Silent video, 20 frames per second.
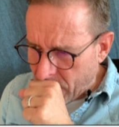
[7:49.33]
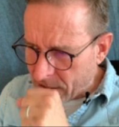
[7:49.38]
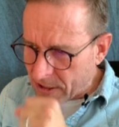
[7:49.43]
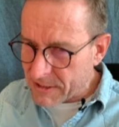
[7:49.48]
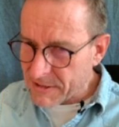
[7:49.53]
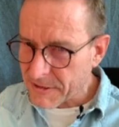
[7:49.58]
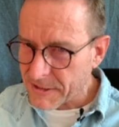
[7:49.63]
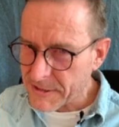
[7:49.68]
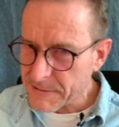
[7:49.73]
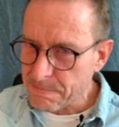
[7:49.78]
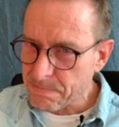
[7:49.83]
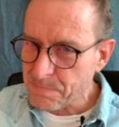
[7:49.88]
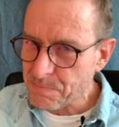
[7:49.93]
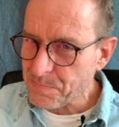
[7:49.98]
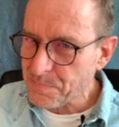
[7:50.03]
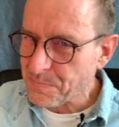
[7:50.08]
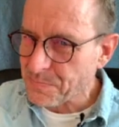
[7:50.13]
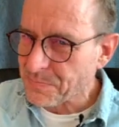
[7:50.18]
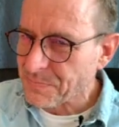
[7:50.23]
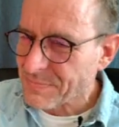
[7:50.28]
sorry,
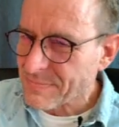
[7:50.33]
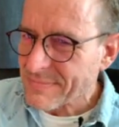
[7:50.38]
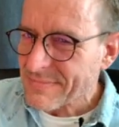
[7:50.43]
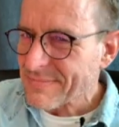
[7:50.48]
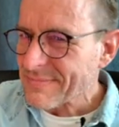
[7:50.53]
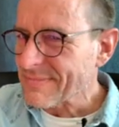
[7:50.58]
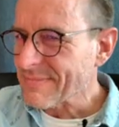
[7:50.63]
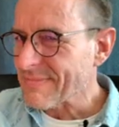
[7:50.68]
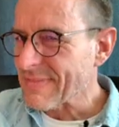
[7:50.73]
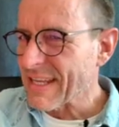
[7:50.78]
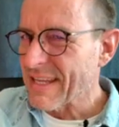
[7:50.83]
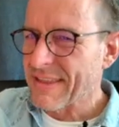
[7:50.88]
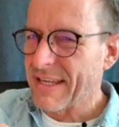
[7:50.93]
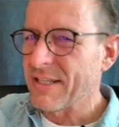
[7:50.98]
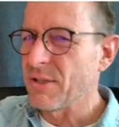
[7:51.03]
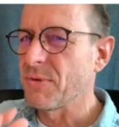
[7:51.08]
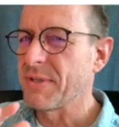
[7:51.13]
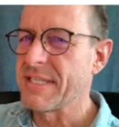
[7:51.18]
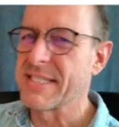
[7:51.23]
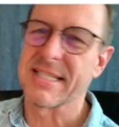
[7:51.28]
then
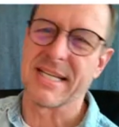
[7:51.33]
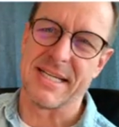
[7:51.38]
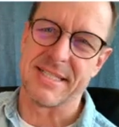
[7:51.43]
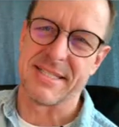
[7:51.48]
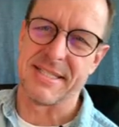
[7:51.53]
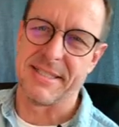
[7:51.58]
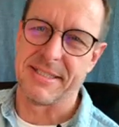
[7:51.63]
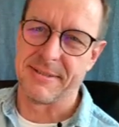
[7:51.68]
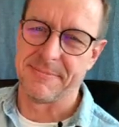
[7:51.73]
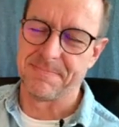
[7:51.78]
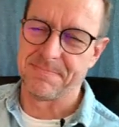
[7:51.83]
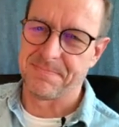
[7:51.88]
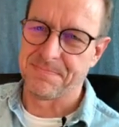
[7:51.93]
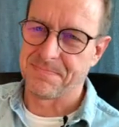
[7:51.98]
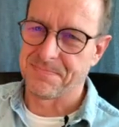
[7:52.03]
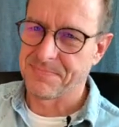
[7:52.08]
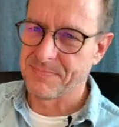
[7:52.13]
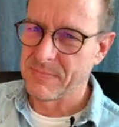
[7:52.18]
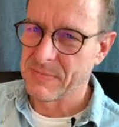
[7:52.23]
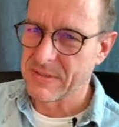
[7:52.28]
you discuss it,
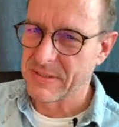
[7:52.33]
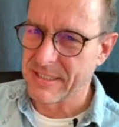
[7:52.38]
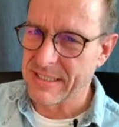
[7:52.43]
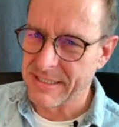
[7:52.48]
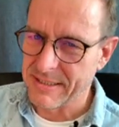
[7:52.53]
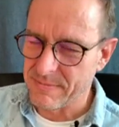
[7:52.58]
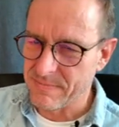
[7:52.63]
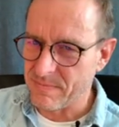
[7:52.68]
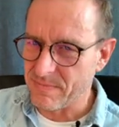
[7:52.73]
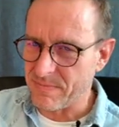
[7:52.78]
right?